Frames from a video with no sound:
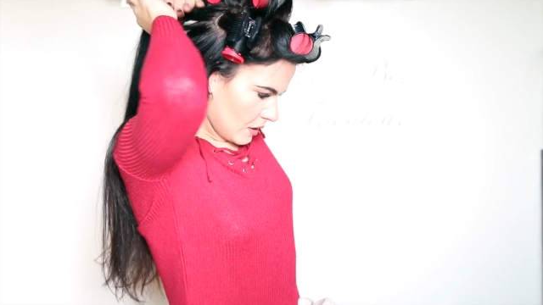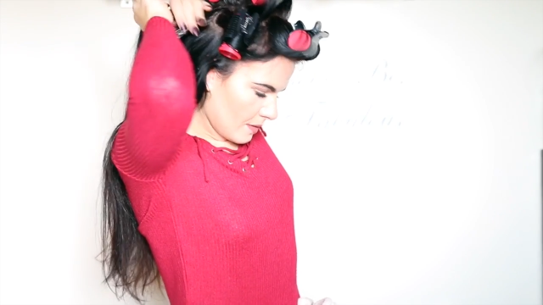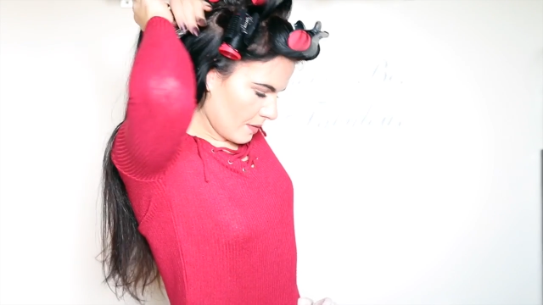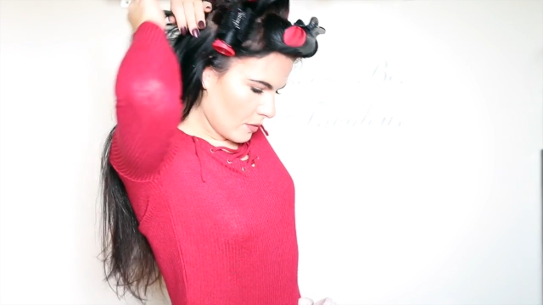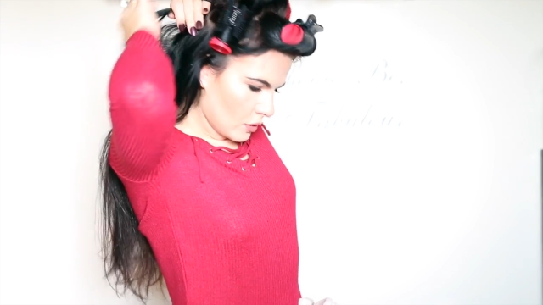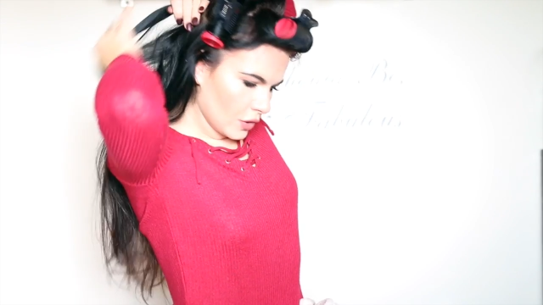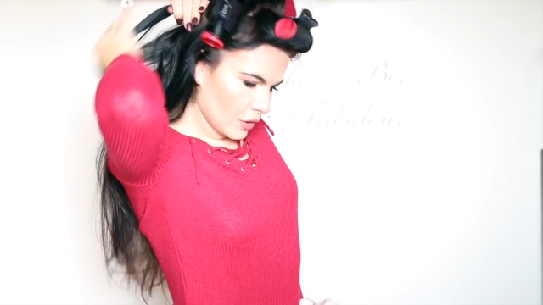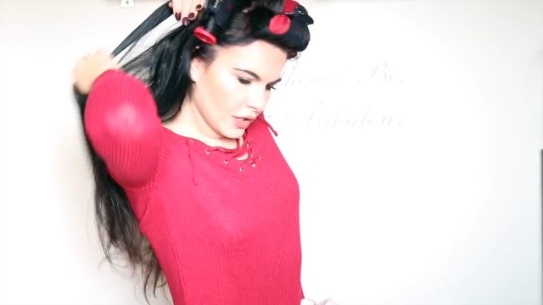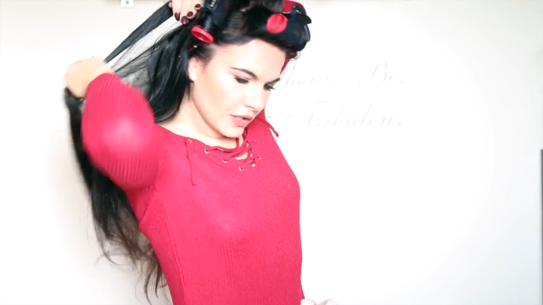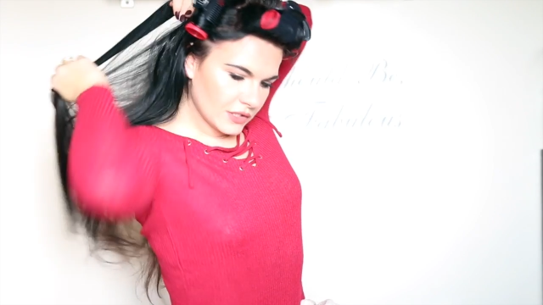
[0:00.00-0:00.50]
The
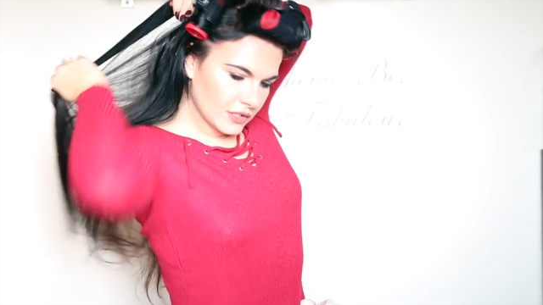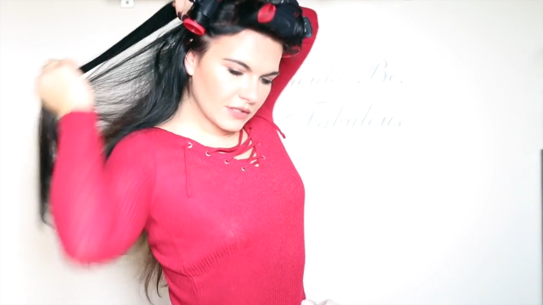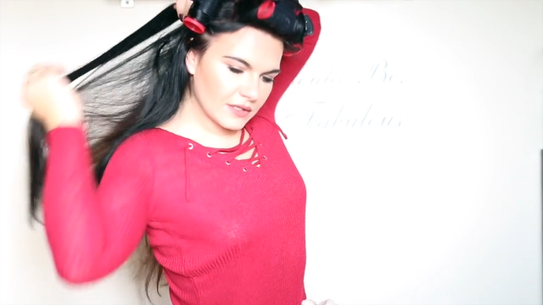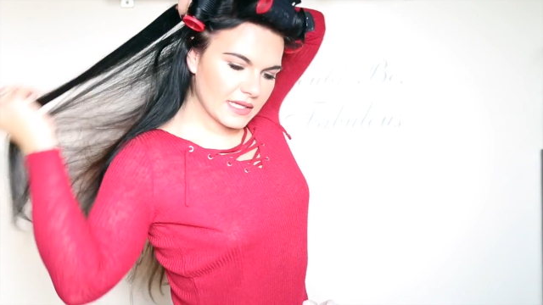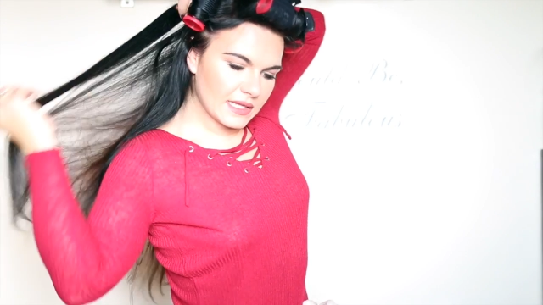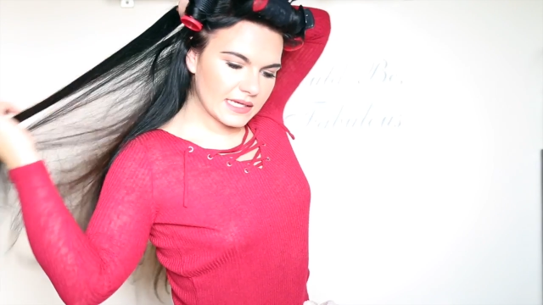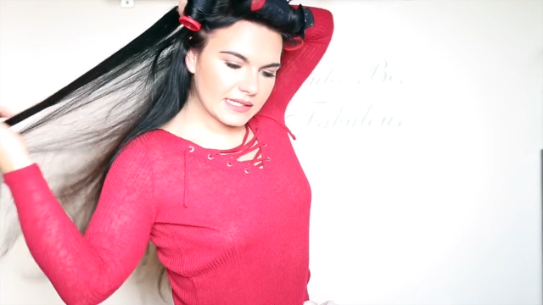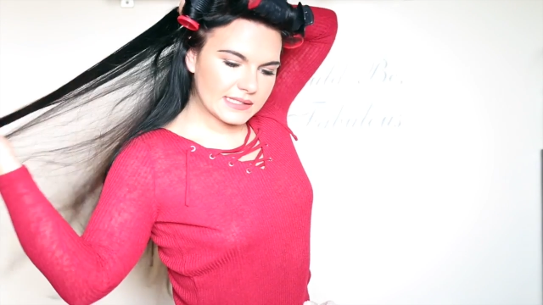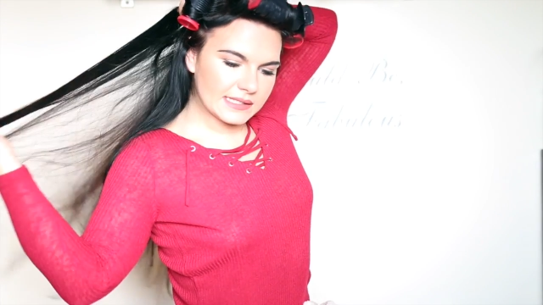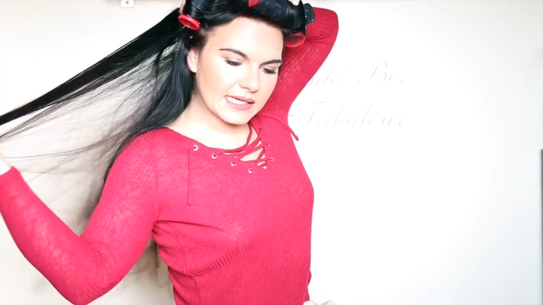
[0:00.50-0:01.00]
more you do
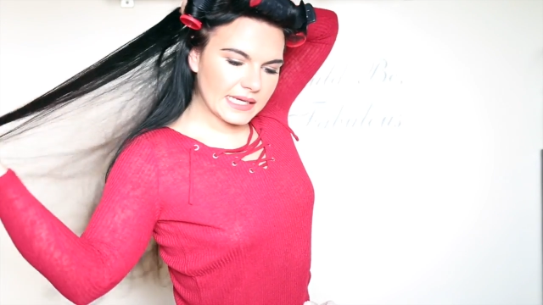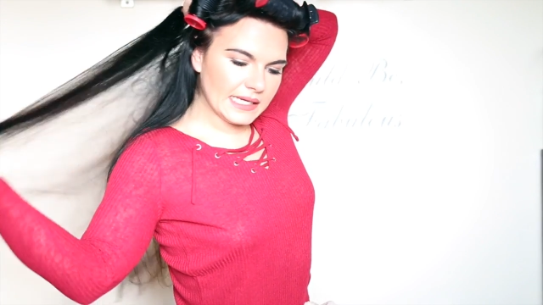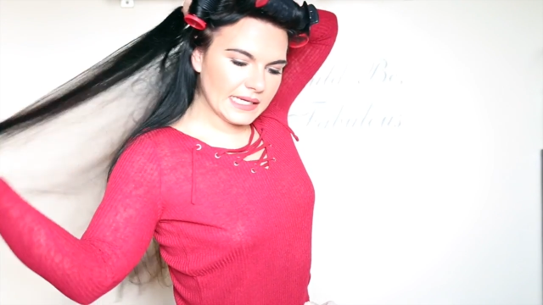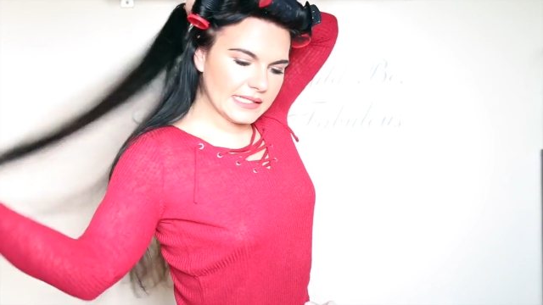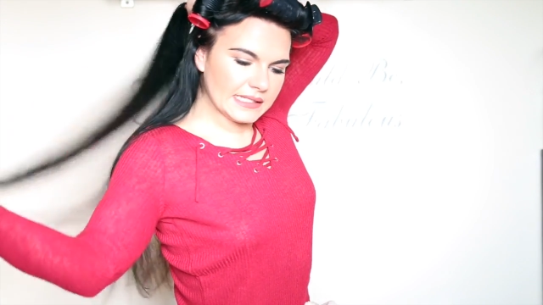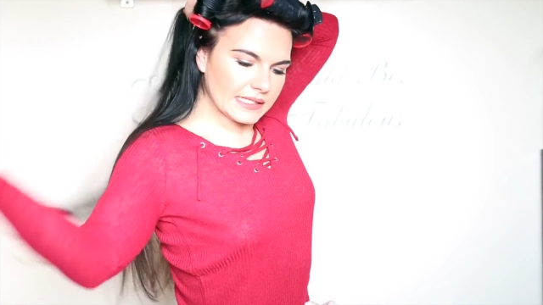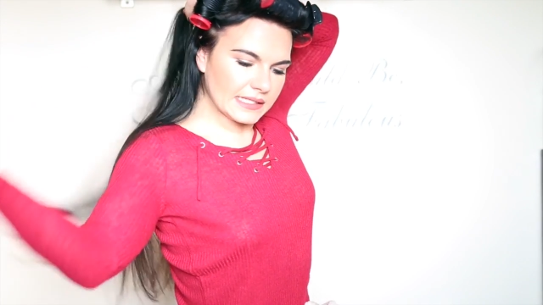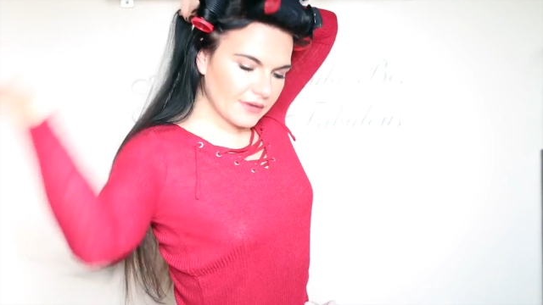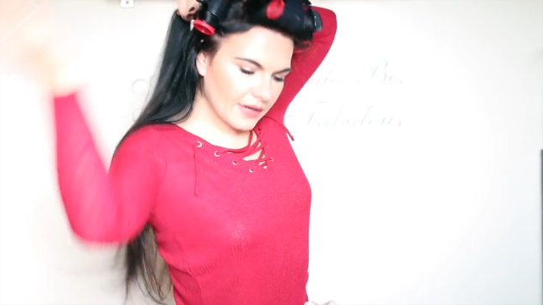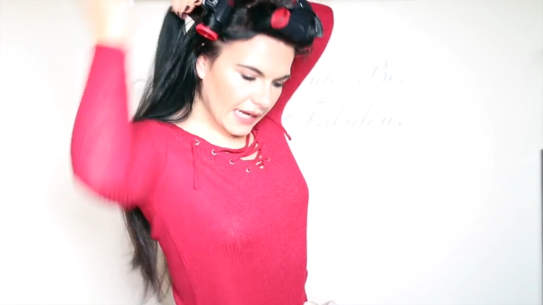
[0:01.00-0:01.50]
this, the
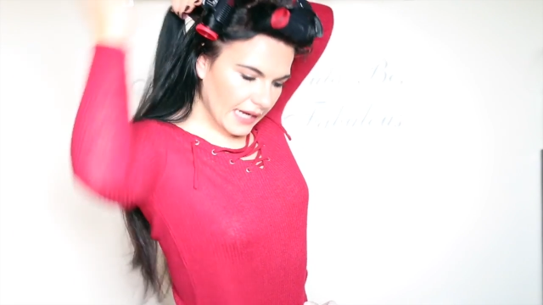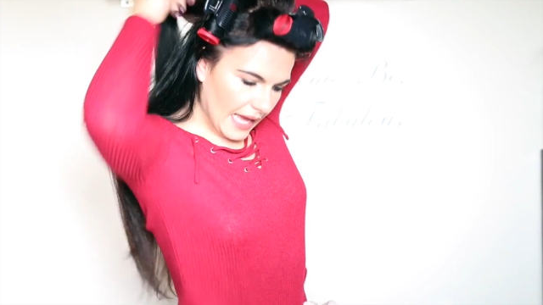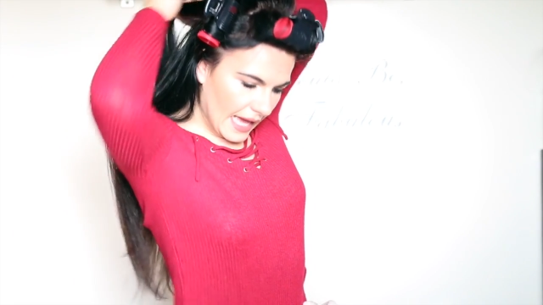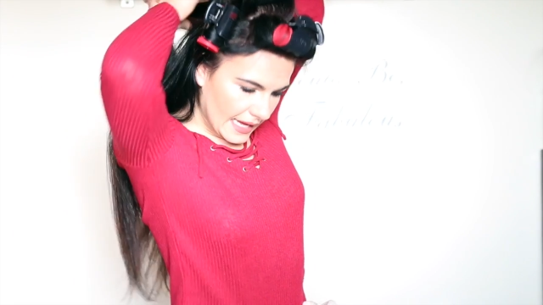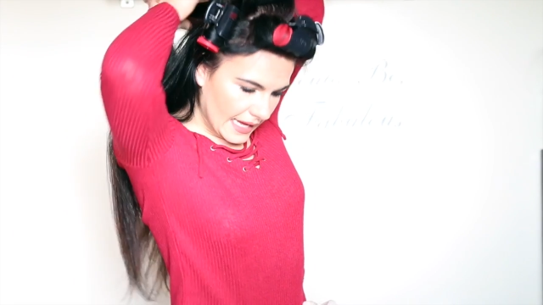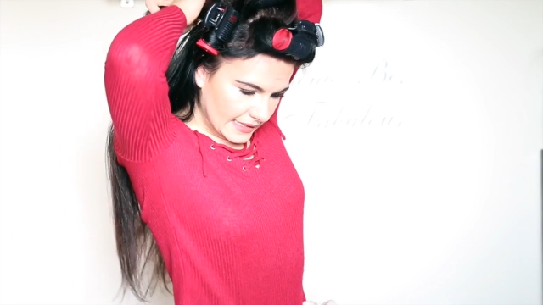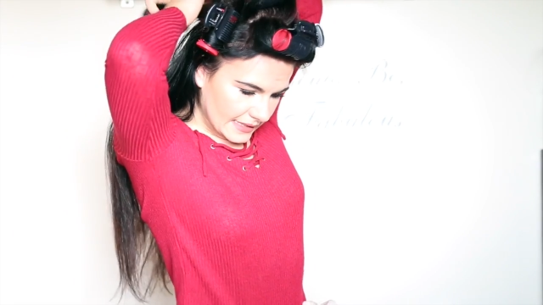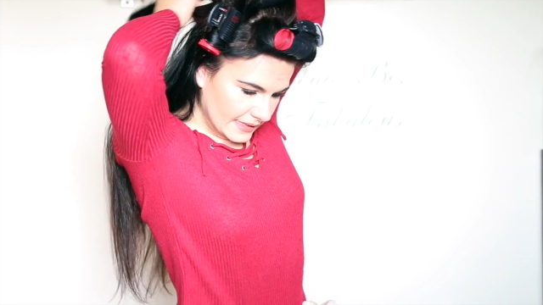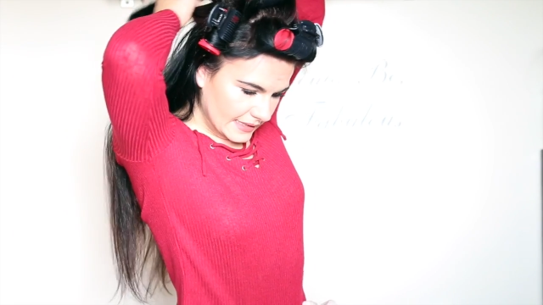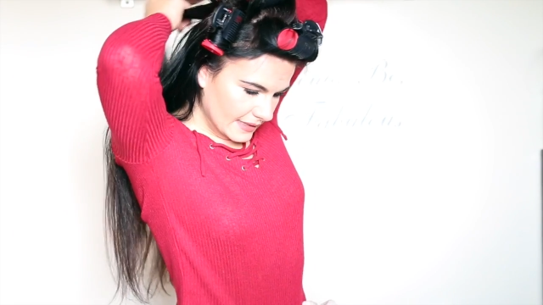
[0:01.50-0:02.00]
easier it
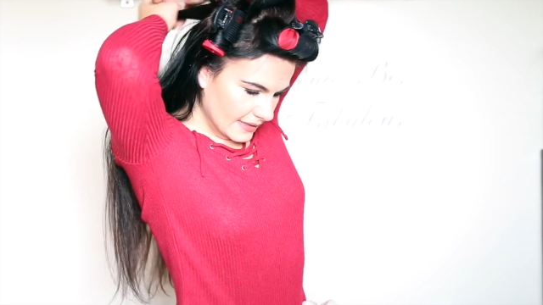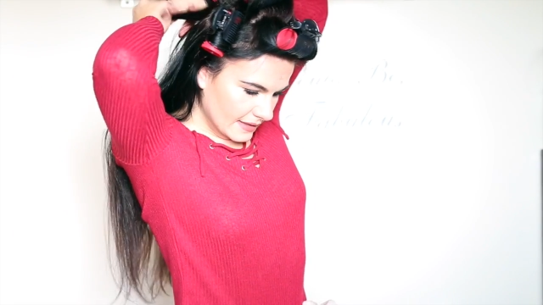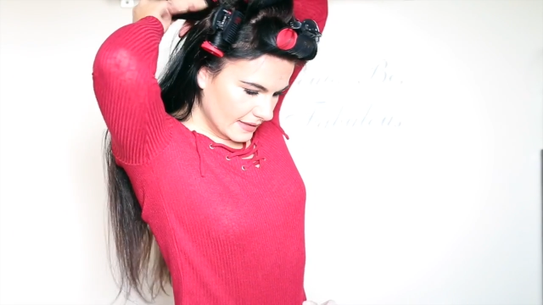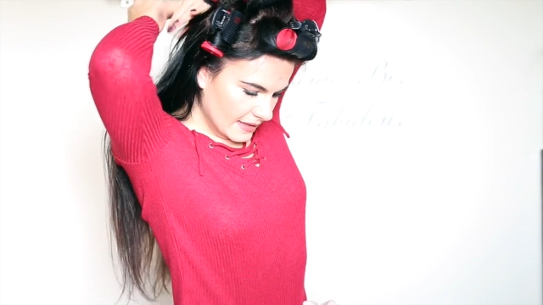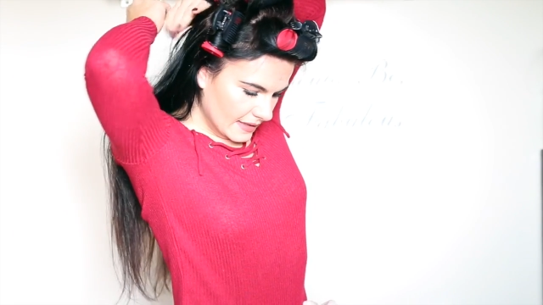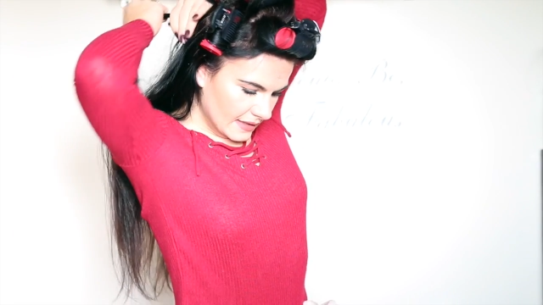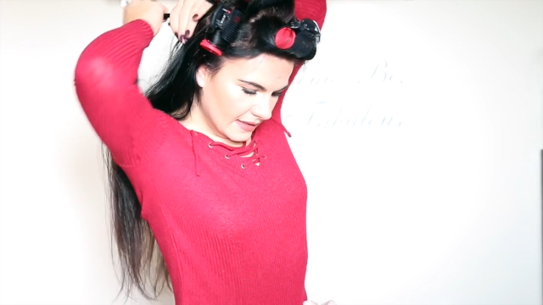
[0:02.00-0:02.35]
gets.